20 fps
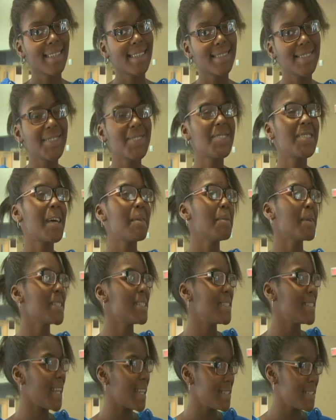To some
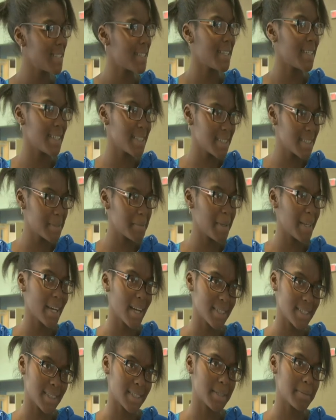extent it is,
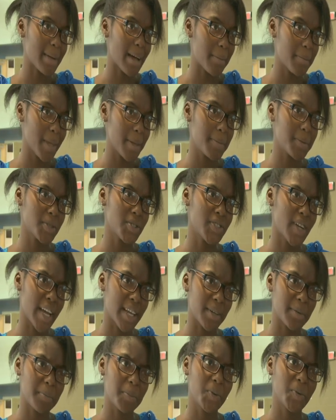because it's about people
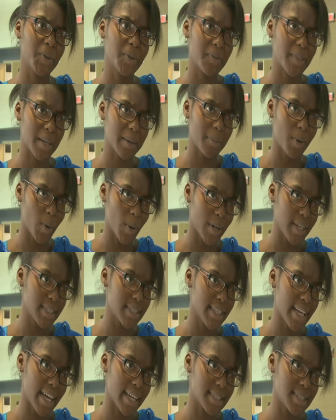trying to prove their
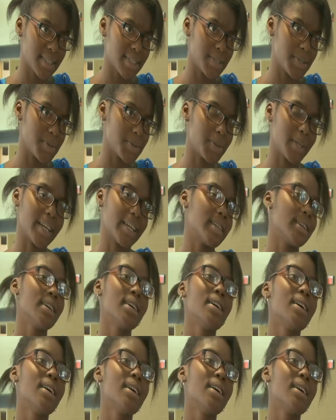point as to like